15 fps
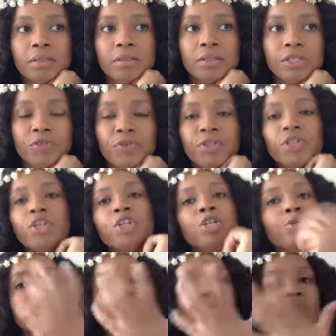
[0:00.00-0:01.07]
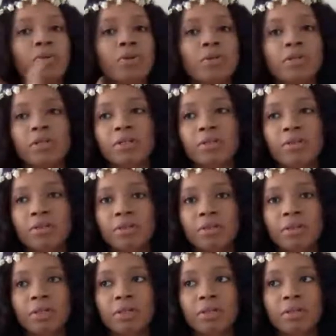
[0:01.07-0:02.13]
different herbs for
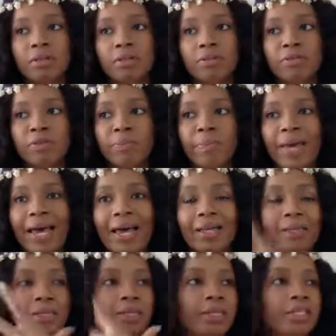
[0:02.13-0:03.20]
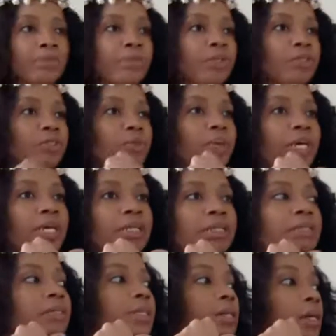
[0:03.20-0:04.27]
baths, like spiritual
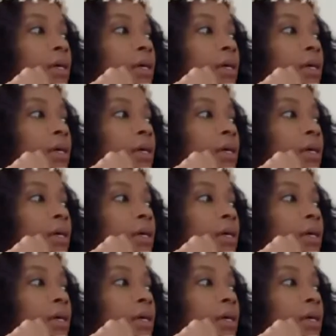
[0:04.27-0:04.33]
baths.